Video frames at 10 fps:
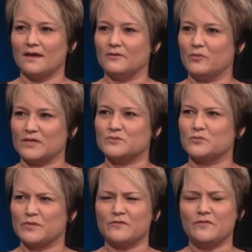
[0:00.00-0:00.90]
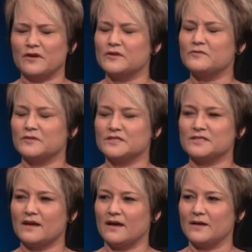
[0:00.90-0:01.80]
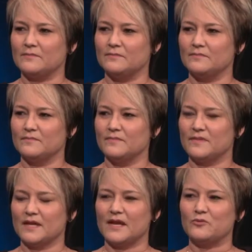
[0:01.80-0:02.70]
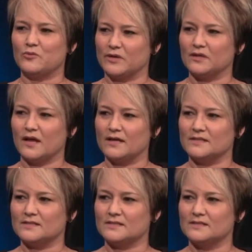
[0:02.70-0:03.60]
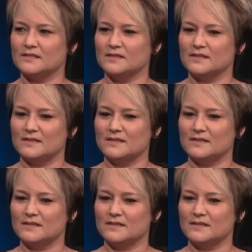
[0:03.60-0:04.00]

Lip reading: was the very first time that I realized mm-hmm.